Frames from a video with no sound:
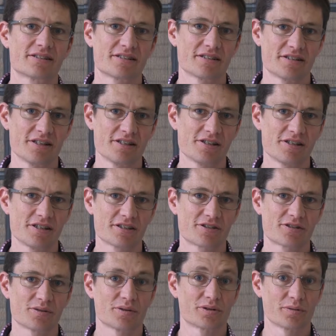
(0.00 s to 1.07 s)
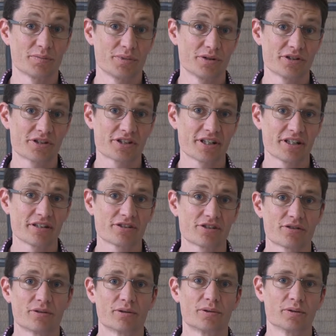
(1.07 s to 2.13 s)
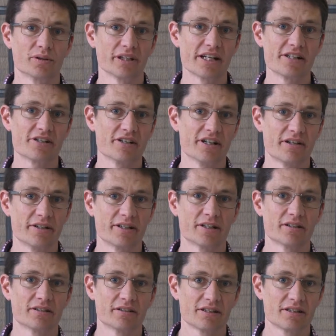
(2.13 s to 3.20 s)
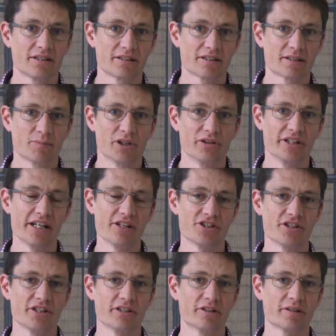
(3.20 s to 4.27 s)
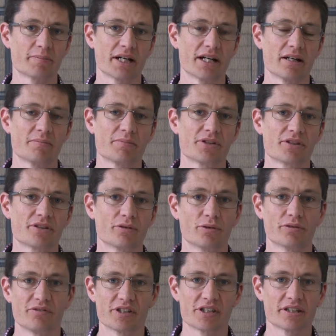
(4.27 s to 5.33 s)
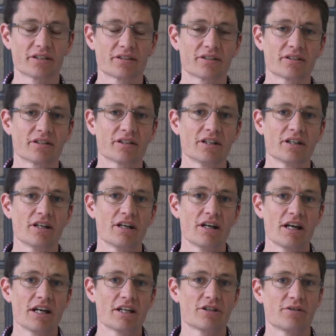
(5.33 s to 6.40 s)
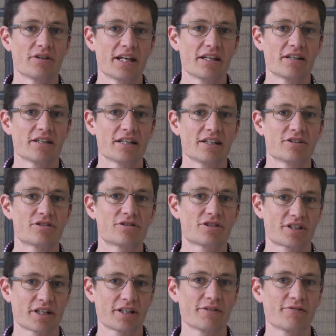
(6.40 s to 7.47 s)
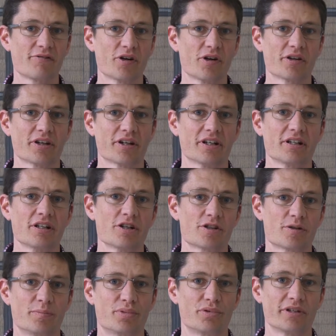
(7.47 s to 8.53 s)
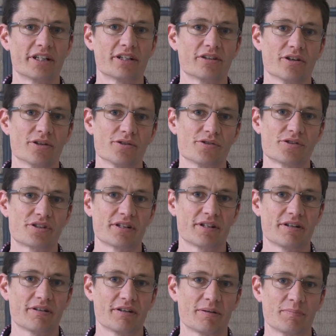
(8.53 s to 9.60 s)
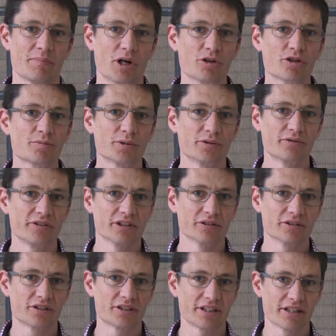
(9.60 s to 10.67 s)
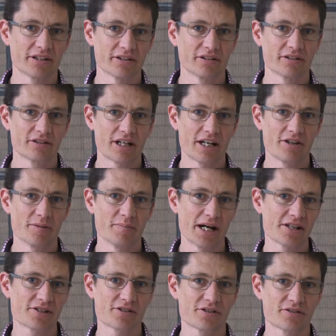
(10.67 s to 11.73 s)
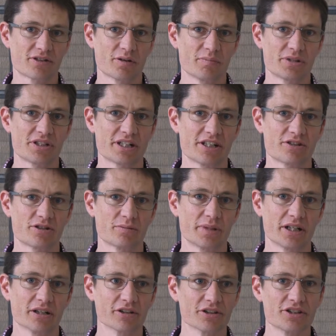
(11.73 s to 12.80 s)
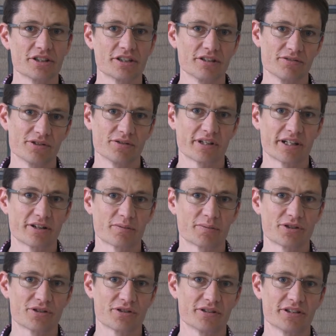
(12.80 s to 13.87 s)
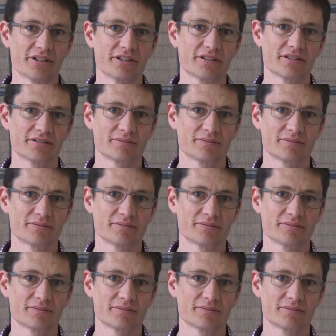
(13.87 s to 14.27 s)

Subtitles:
statistics, or computer science, or a related area, somewhere in engineering perhaps, or physics. You then need to study further to bring those multiple fields together, and the Masters of Computational Biology gives you that opportunity.